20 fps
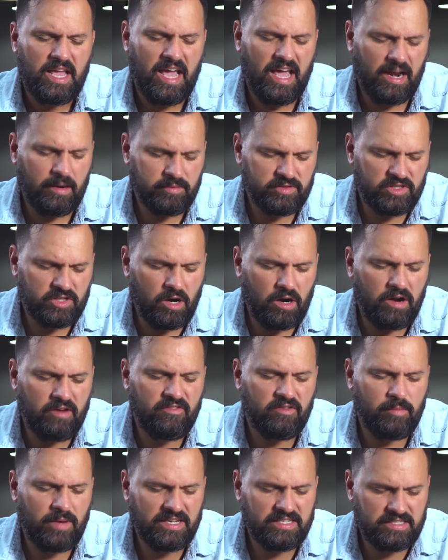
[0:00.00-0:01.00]
and I'm sorry
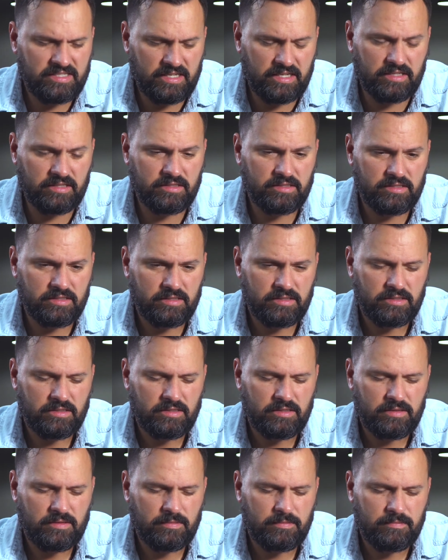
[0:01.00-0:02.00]
for my sins.
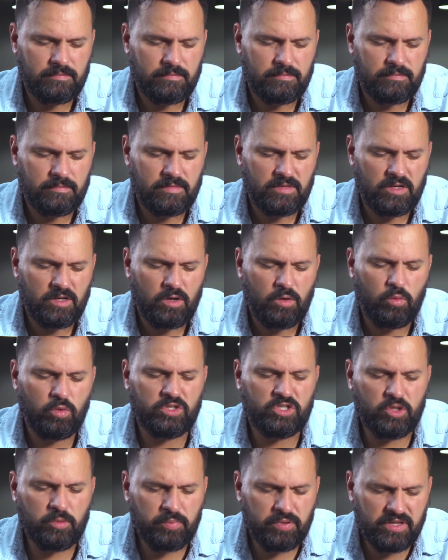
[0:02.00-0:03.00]

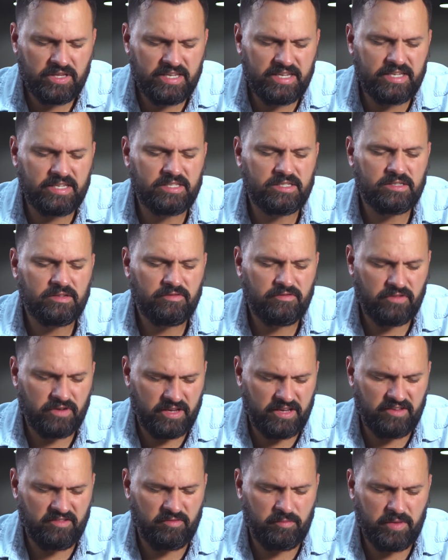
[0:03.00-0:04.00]
Would you please
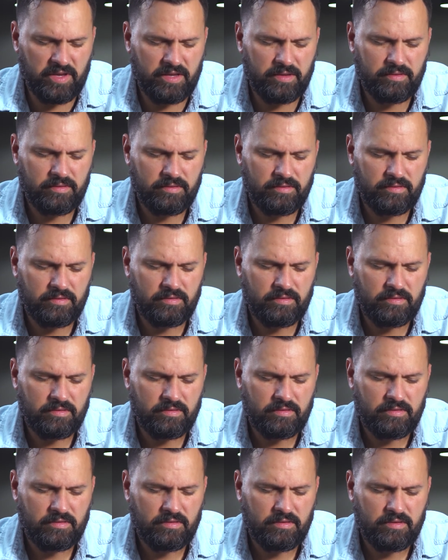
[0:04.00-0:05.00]
forgive me?
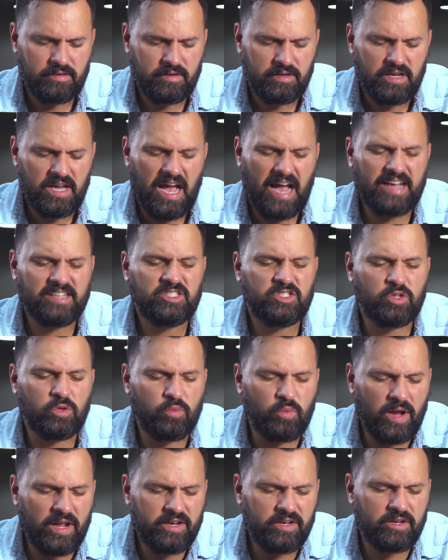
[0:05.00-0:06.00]
I
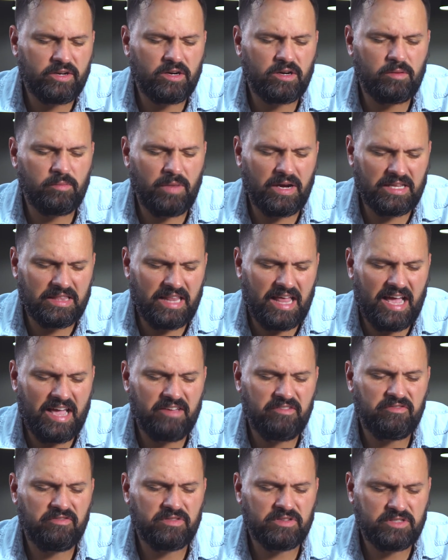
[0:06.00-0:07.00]
surrender my
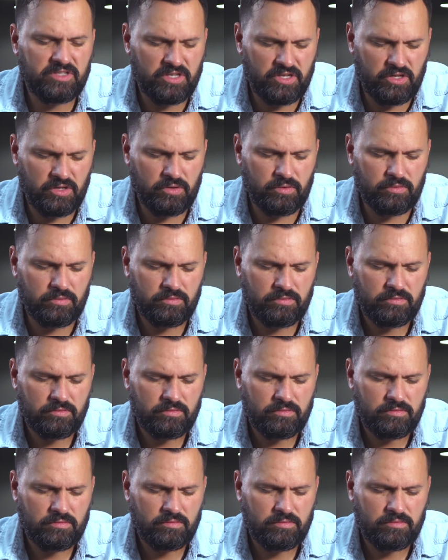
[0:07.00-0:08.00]
life to you,
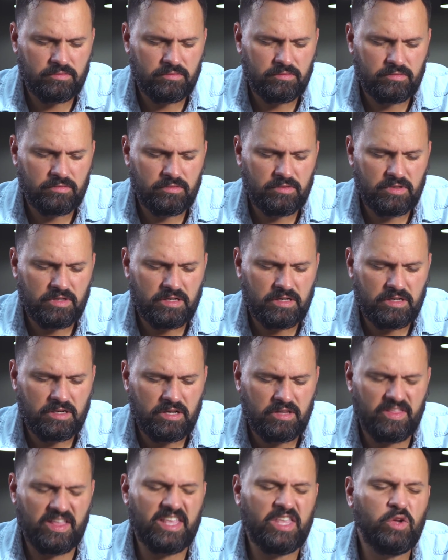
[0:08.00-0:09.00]

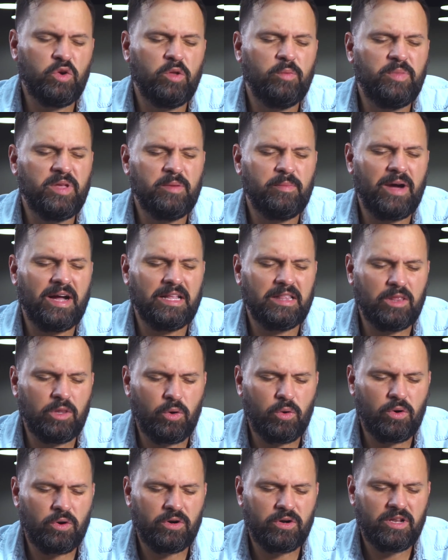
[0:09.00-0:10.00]
that you would be my
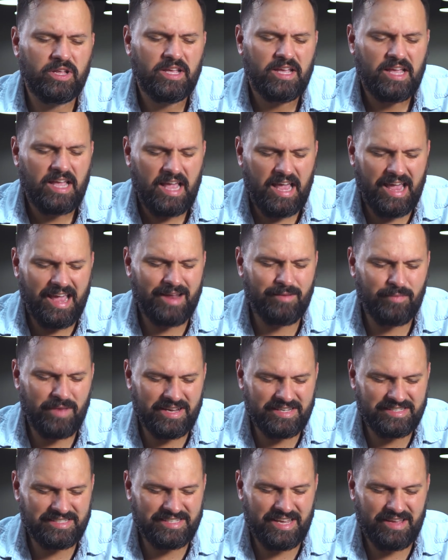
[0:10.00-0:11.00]
Lord and
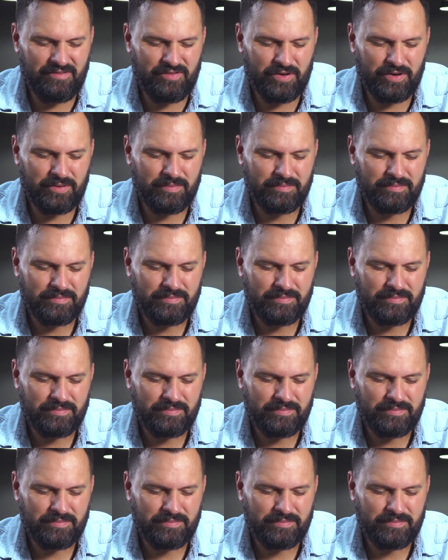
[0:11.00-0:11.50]
my Savior.